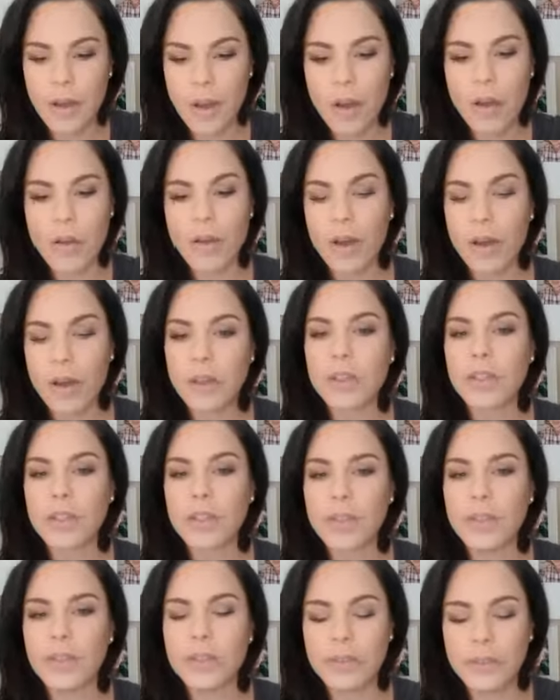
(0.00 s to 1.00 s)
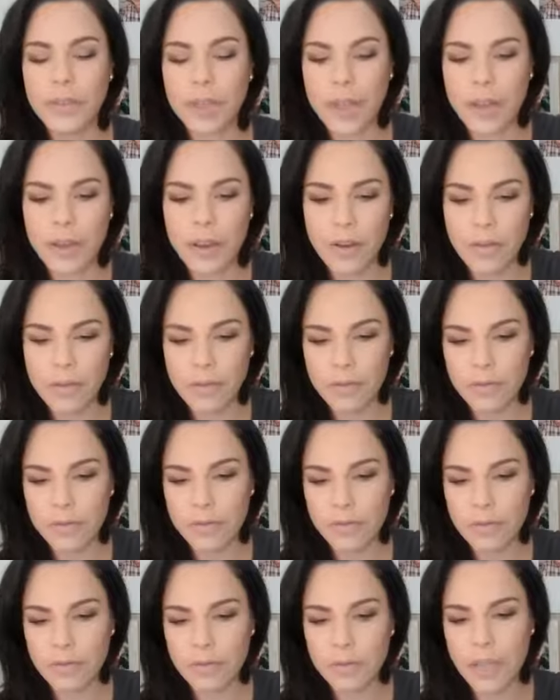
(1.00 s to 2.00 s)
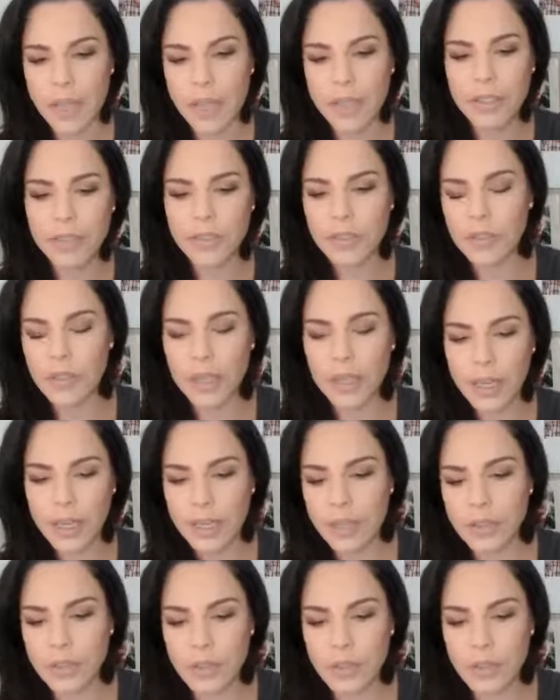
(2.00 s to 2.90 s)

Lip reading: I'll include a video. I can